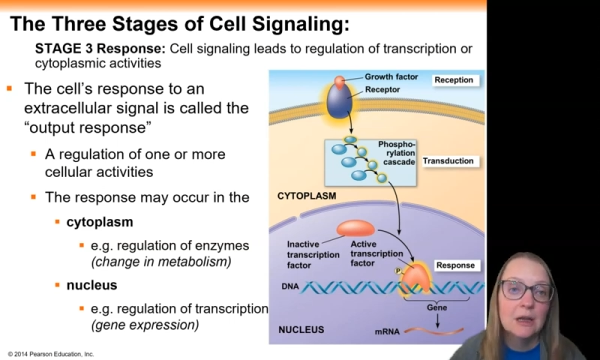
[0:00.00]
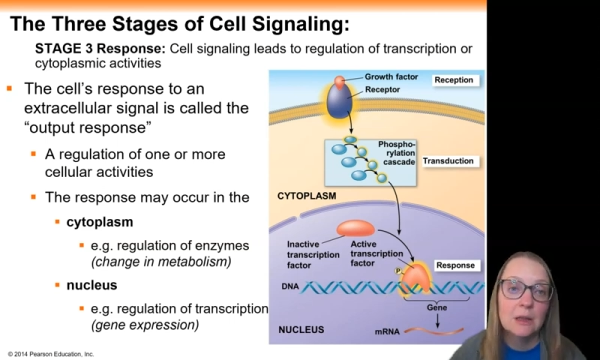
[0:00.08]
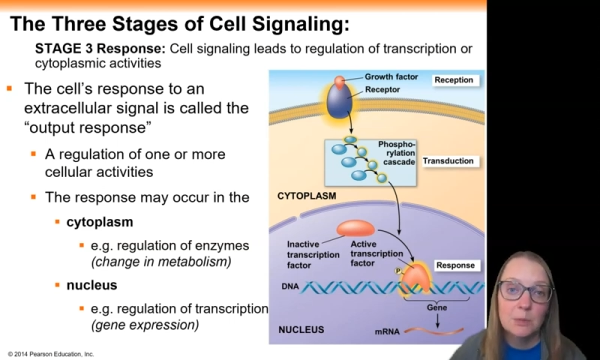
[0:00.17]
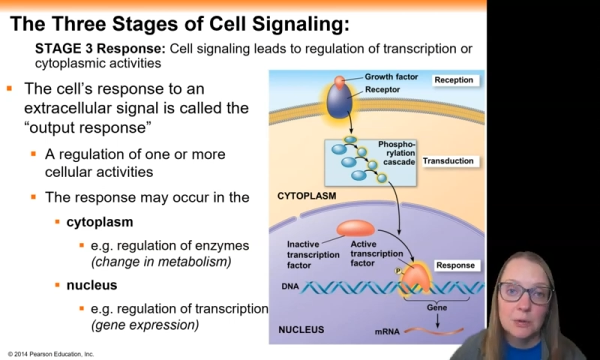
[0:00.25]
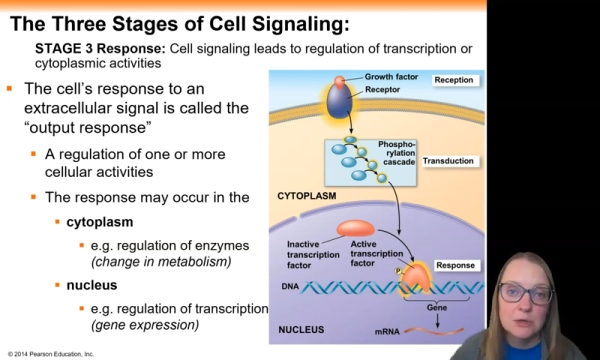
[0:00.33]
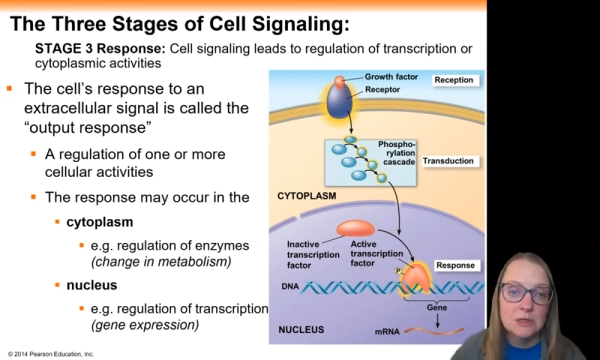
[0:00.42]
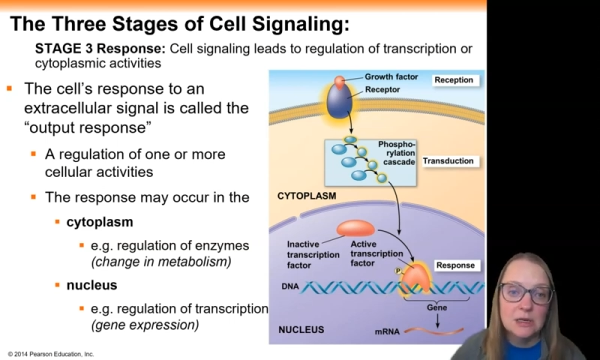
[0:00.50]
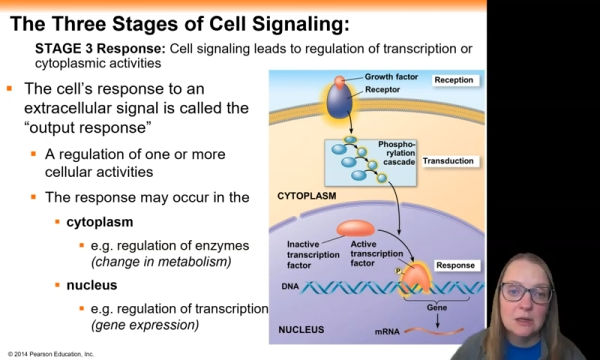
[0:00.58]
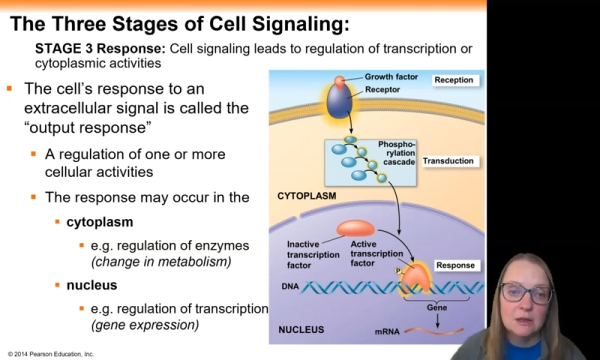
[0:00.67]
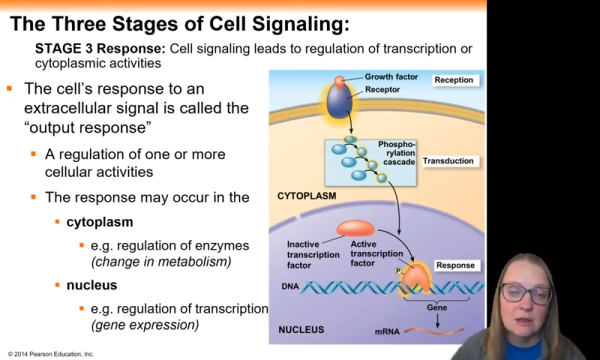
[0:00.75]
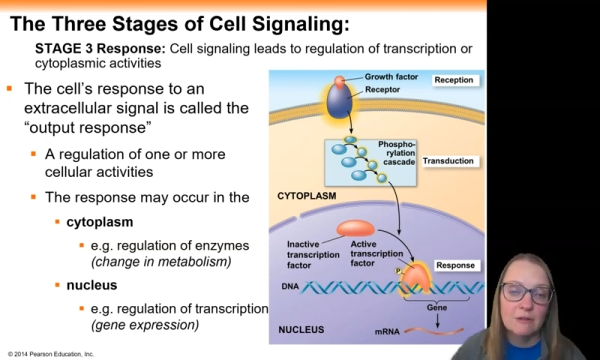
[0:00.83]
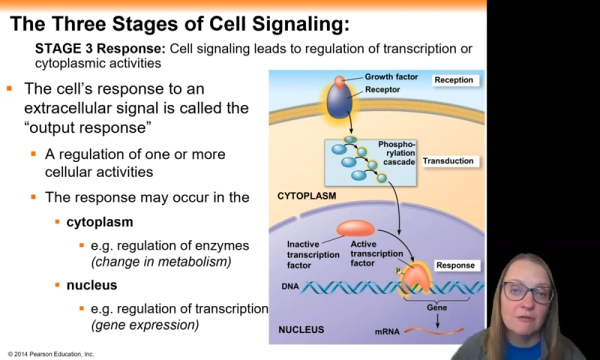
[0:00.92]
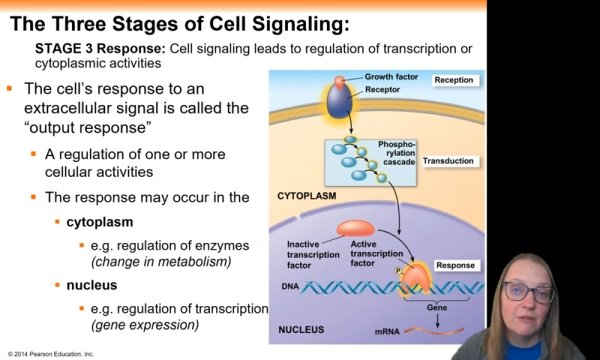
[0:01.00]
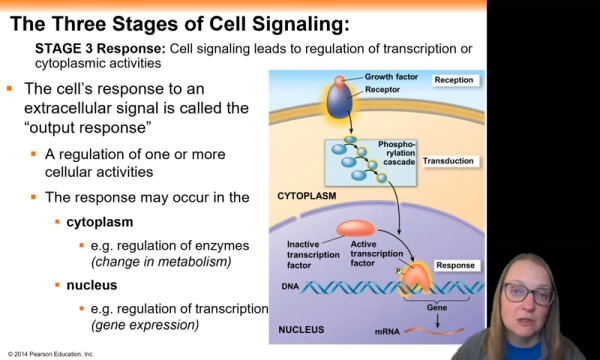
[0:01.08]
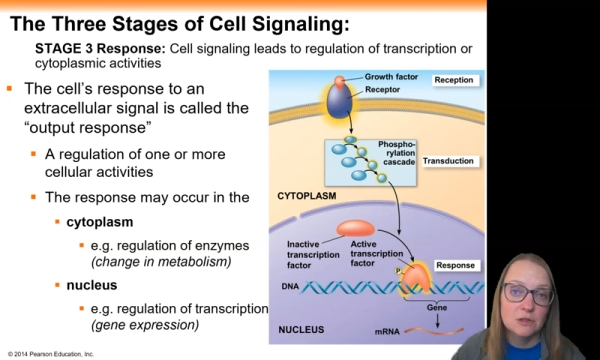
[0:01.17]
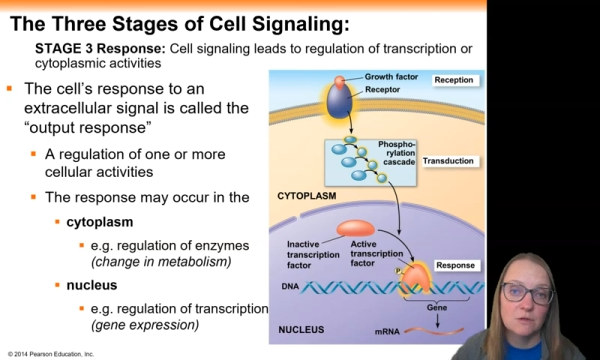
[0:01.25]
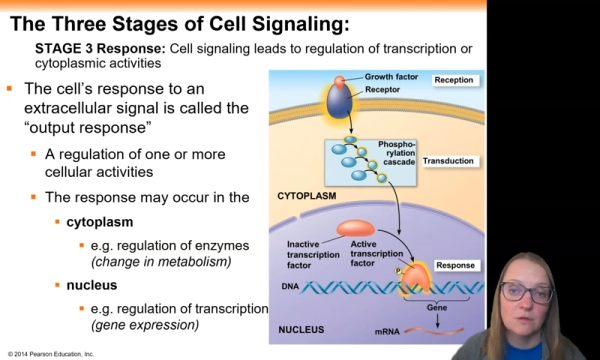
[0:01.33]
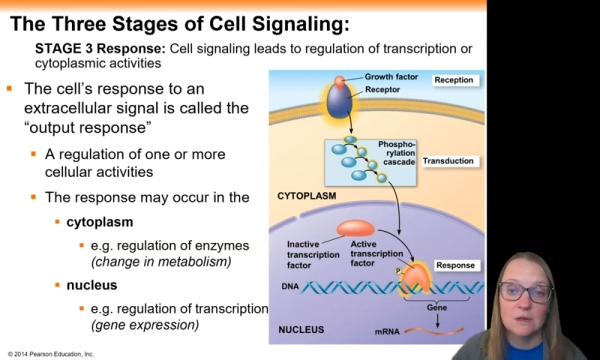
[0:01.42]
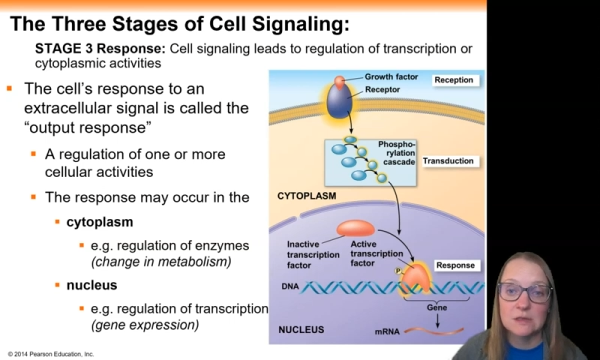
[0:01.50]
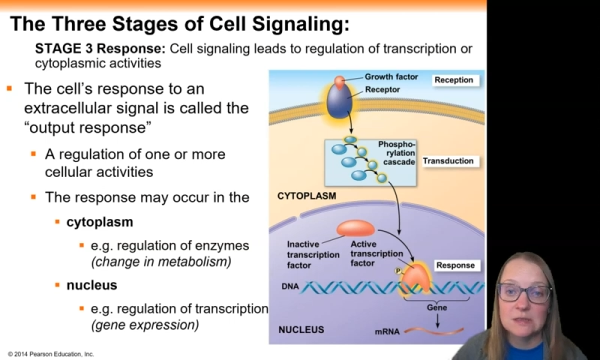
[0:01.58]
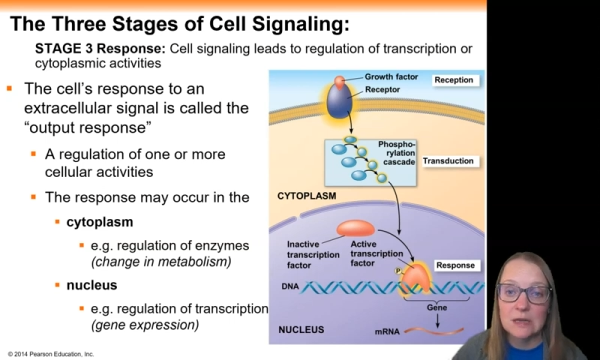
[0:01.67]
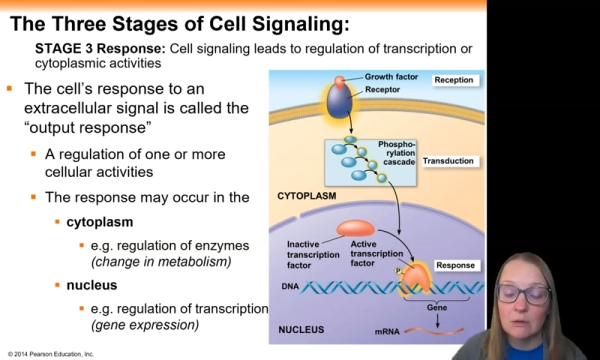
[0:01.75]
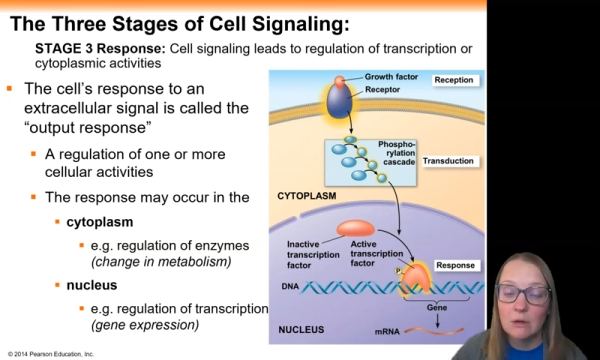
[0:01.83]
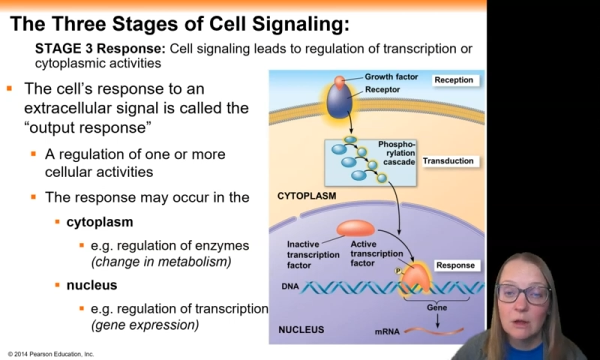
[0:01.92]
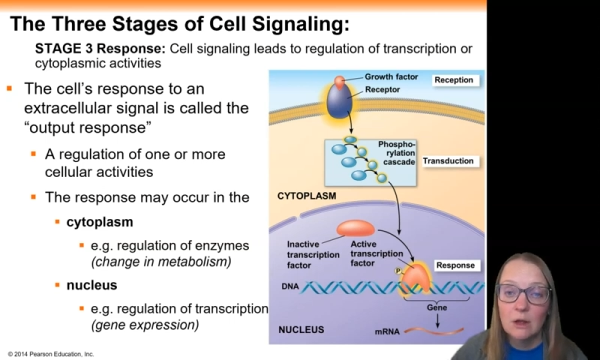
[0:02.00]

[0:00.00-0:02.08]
and the protein can then function for the cell.